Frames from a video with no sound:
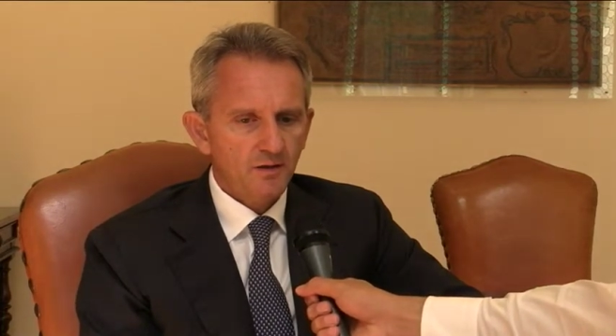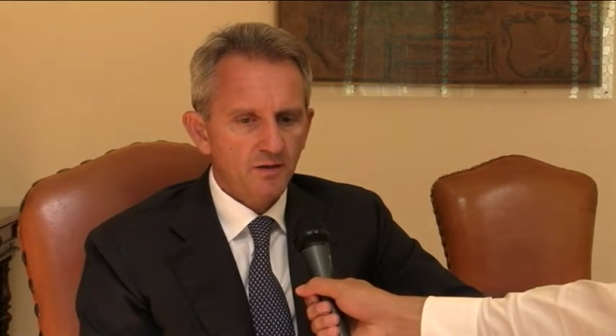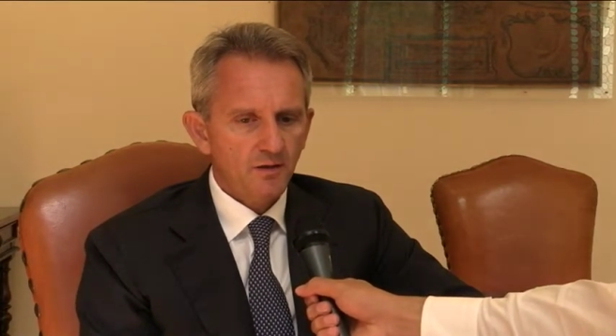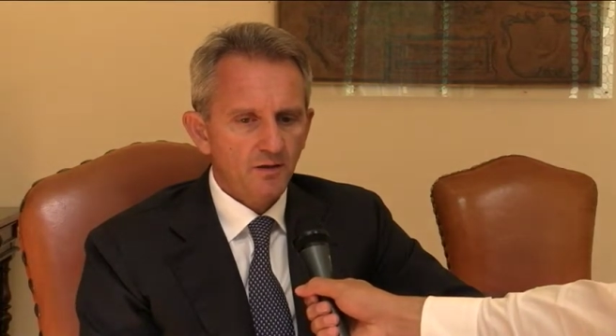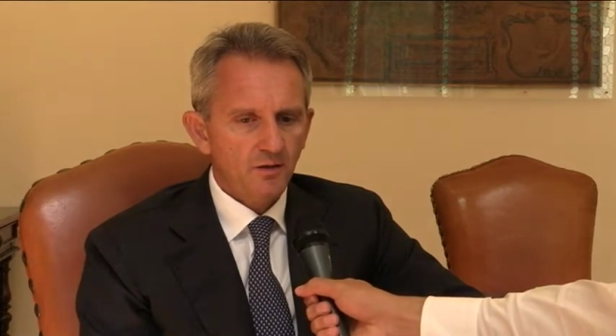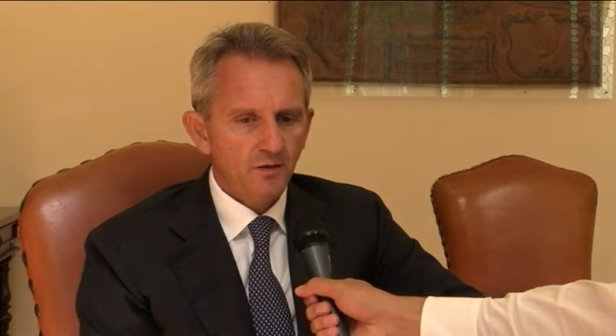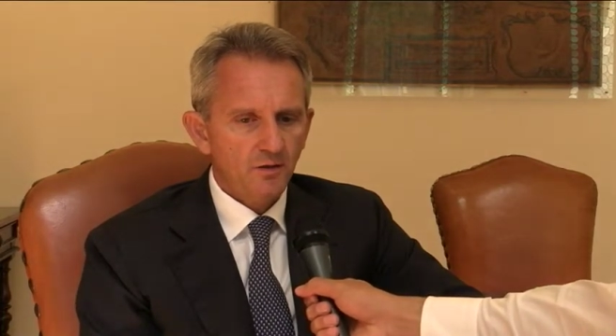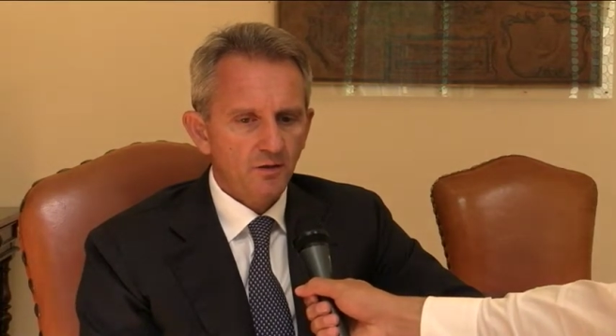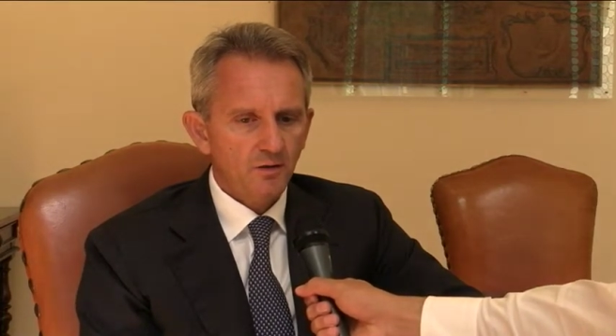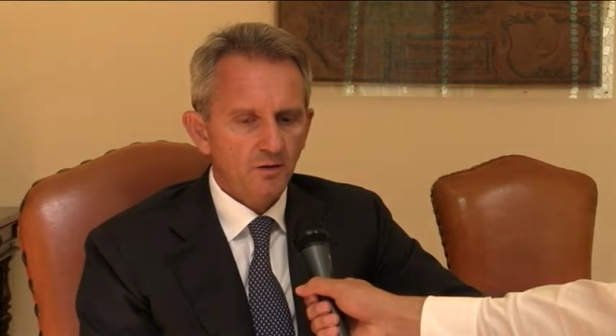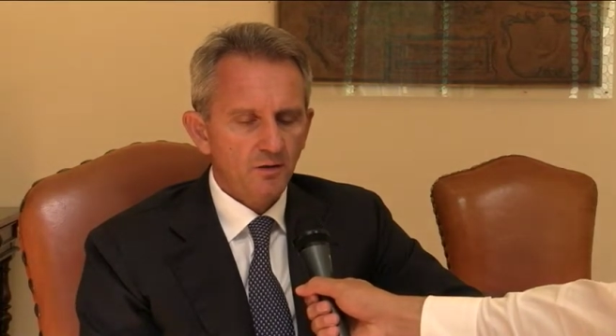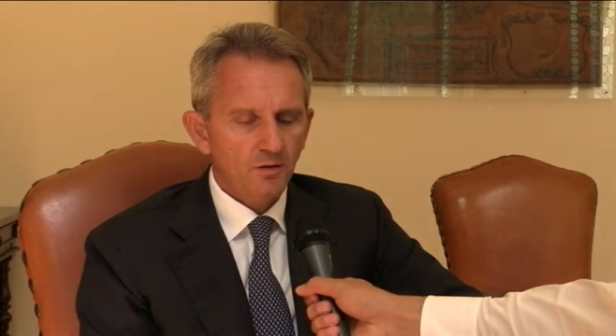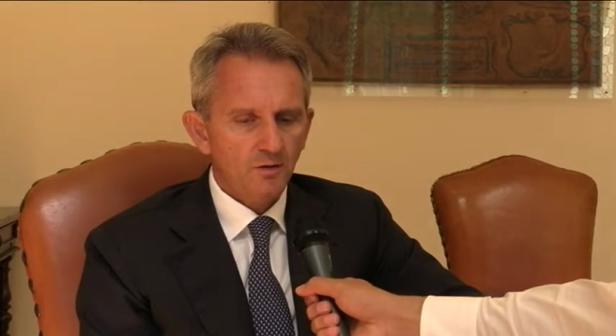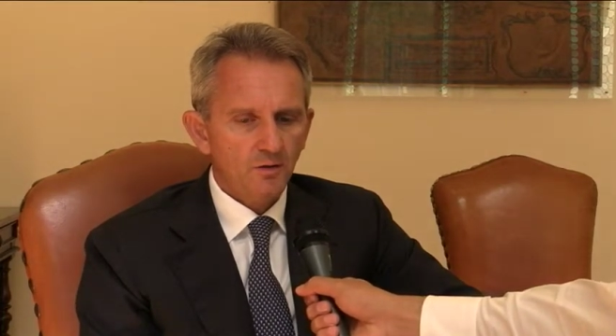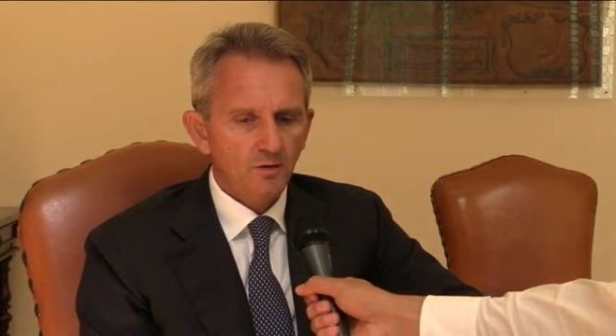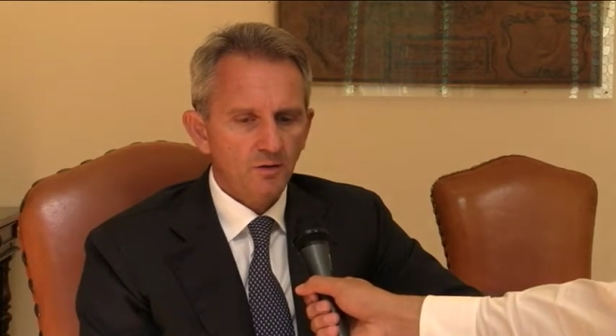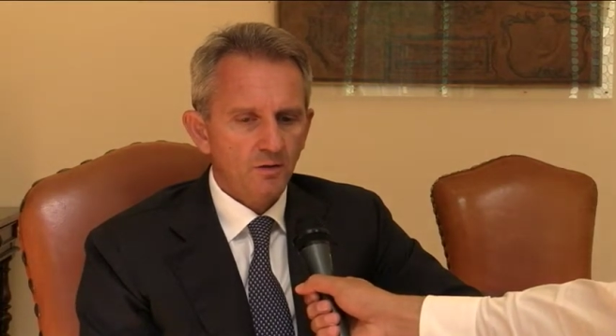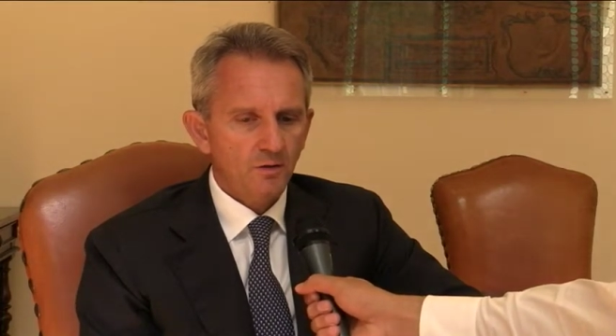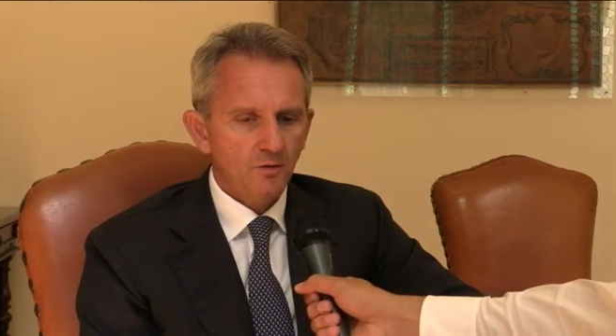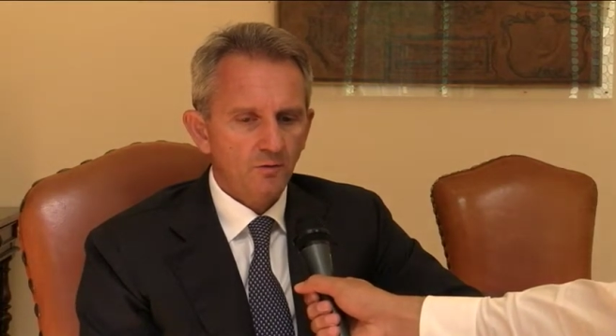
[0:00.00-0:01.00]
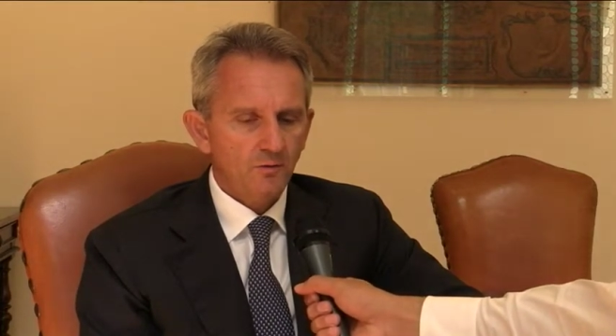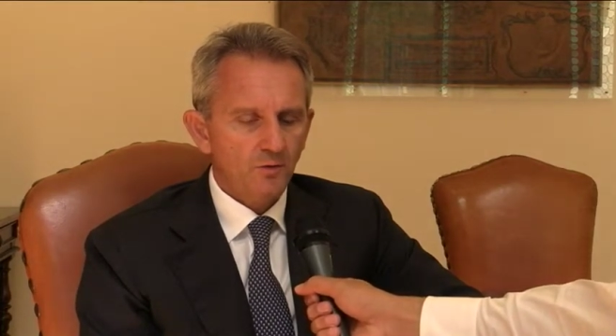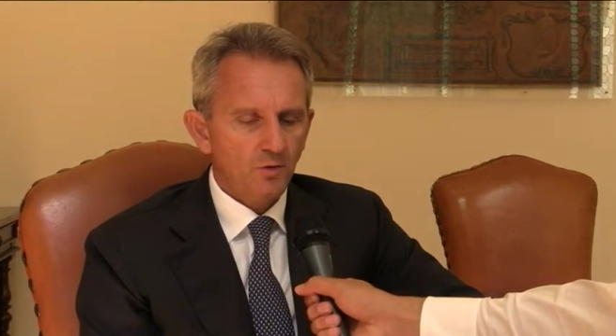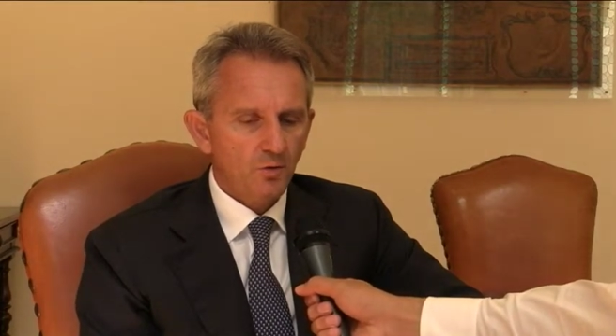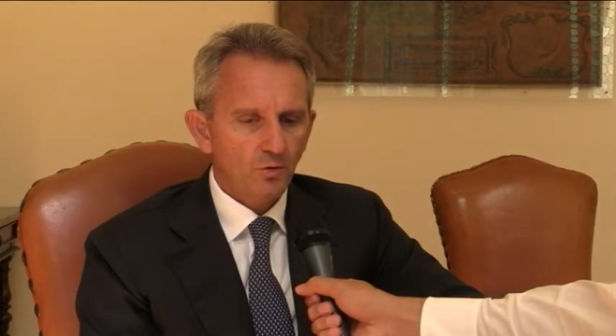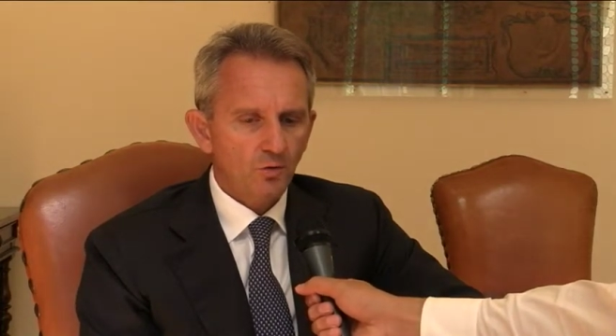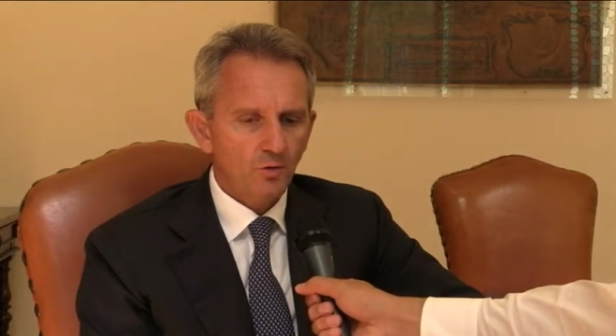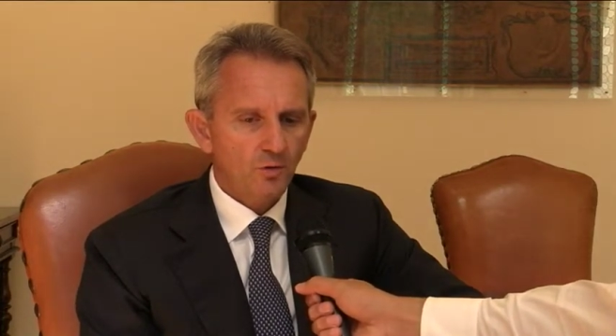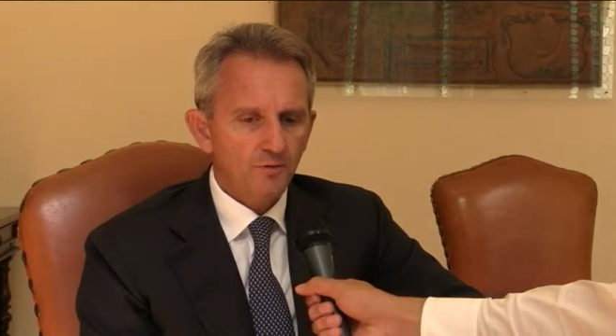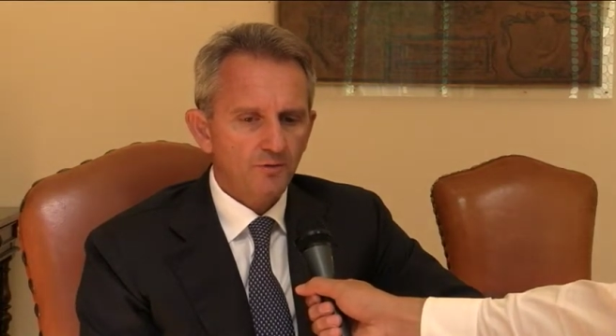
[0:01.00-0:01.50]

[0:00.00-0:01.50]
overall